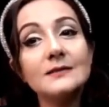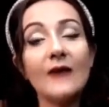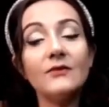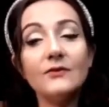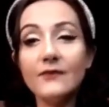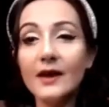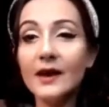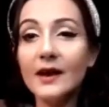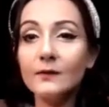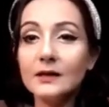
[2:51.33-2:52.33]
So I have a very
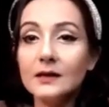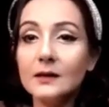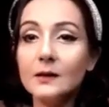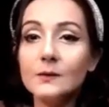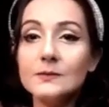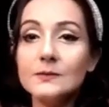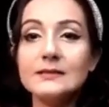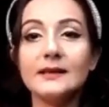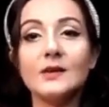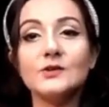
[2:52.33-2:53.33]
close
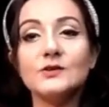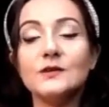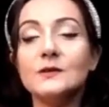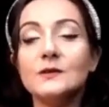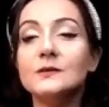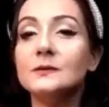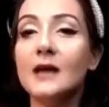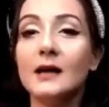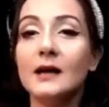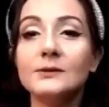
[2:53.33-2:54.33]
connection to
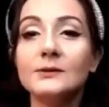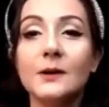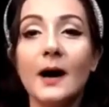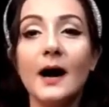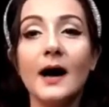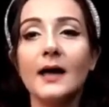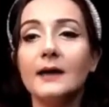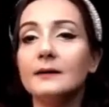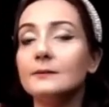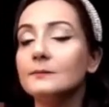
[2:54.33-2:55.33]
Tantra
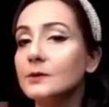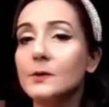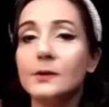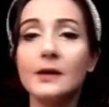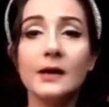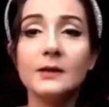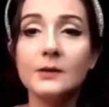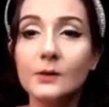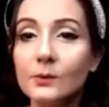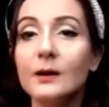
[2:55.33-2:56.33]
and Kriya
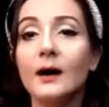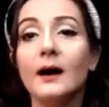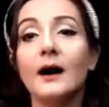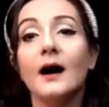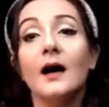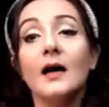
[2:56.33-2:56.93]
Yoga.